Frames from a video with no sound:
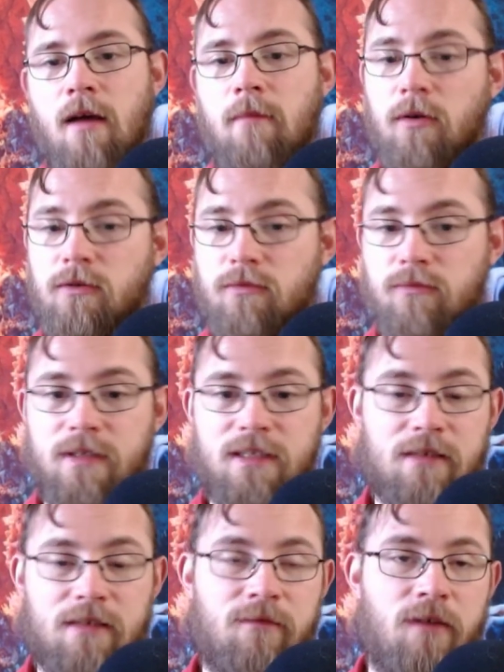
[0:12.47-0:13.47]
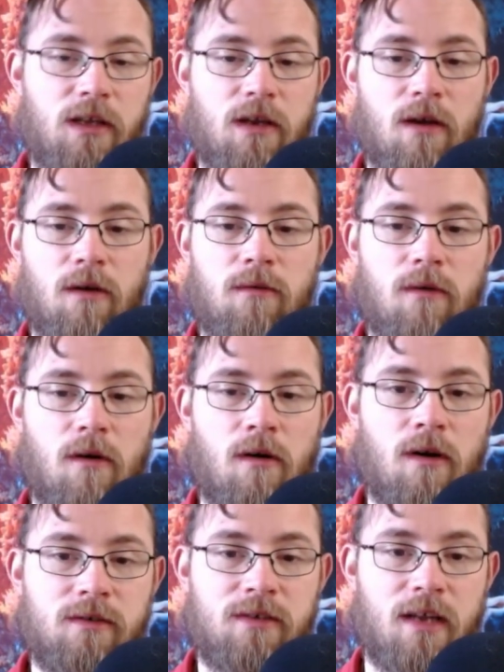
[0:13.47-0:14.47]
most recent video
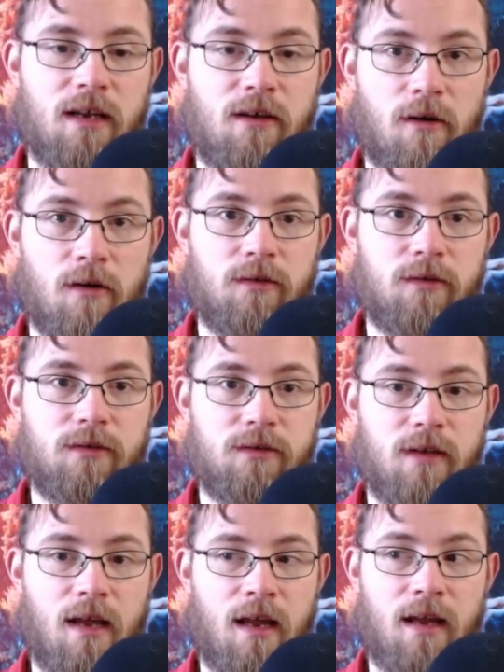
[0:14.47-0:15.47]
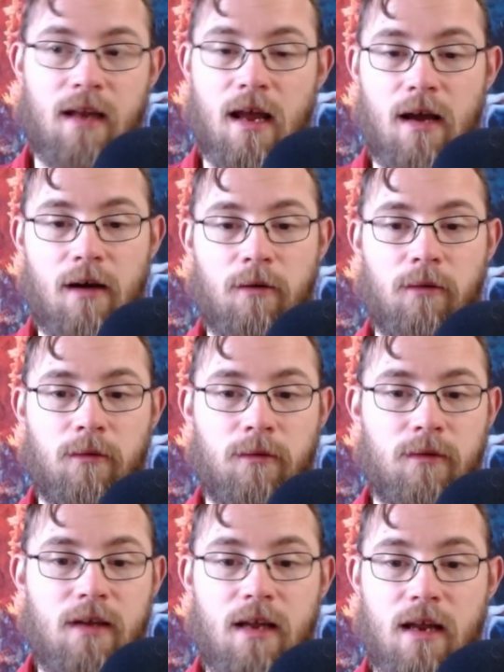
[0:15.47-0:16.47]
on Descartes and how
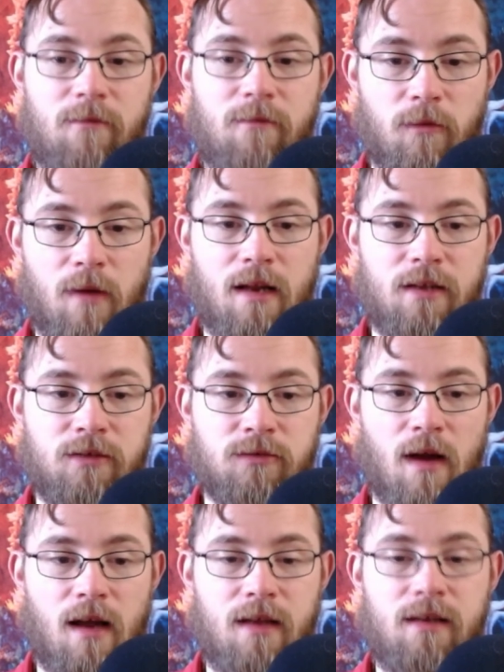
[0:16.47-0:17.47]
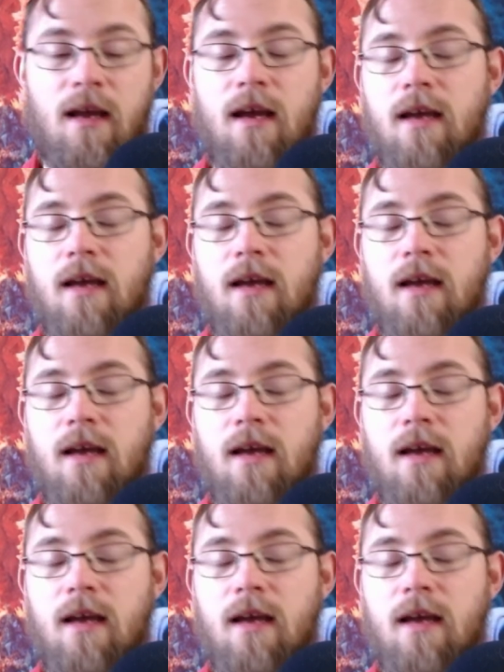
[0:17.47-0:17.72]
infrared is right.